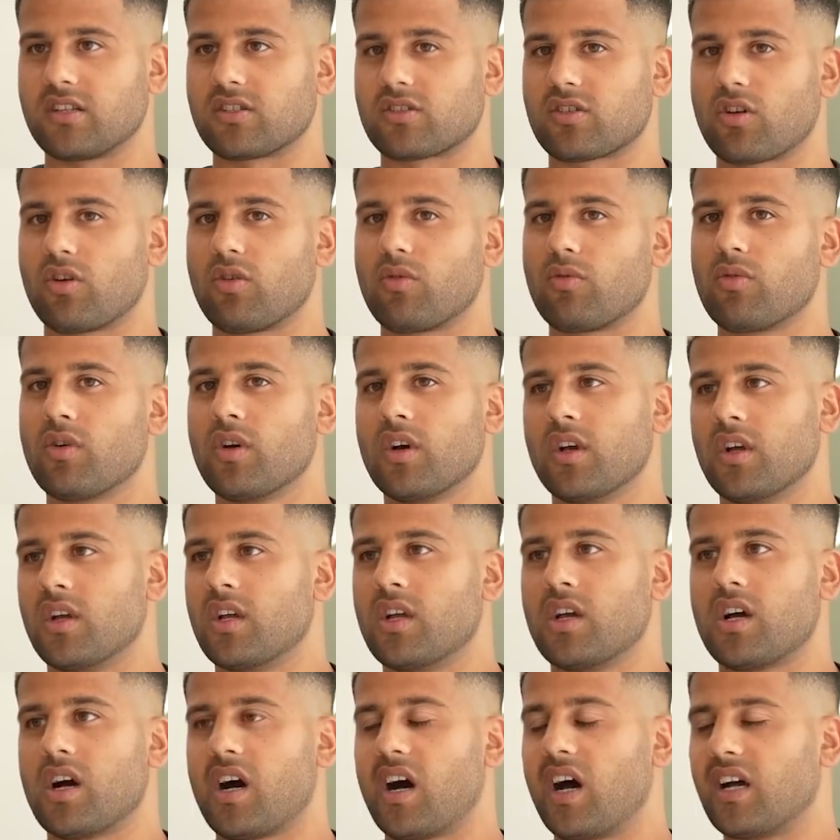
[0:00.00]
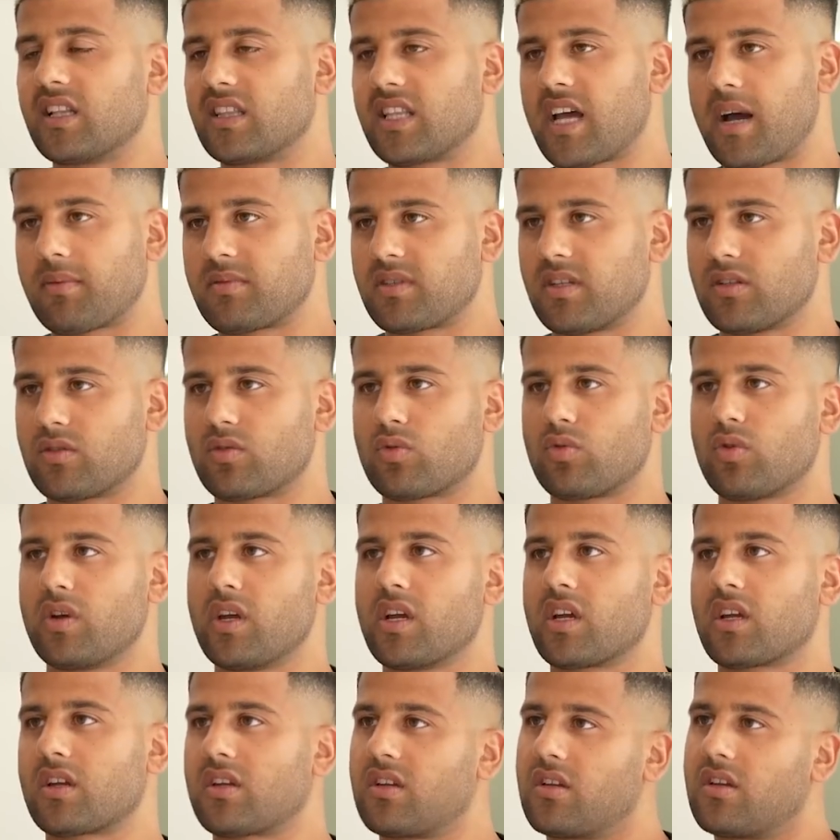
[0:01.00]
So I adapted
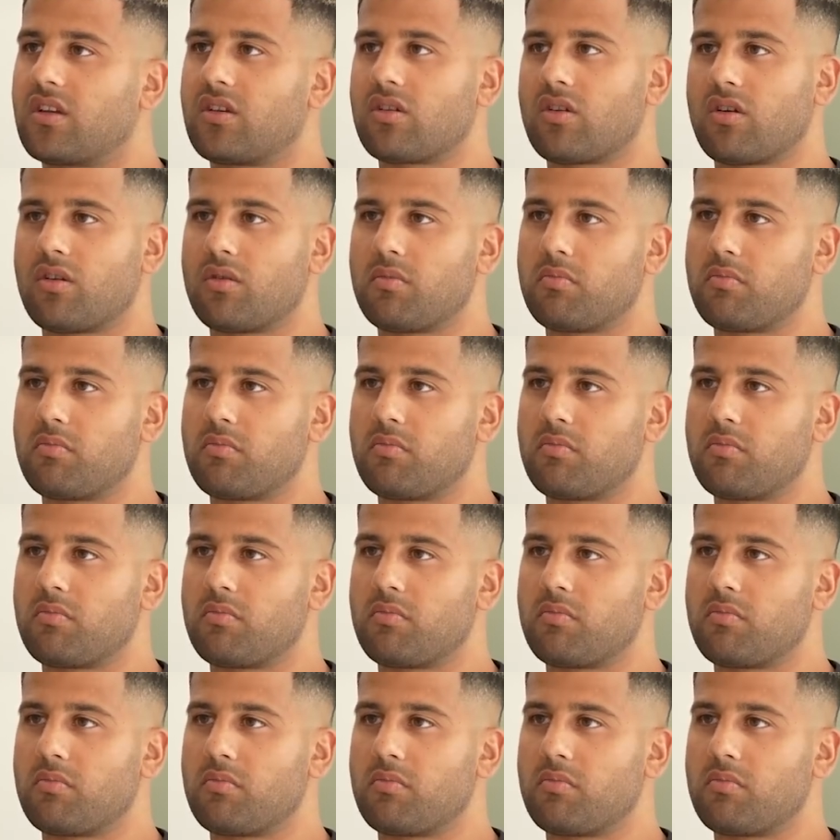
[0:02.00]
quick, you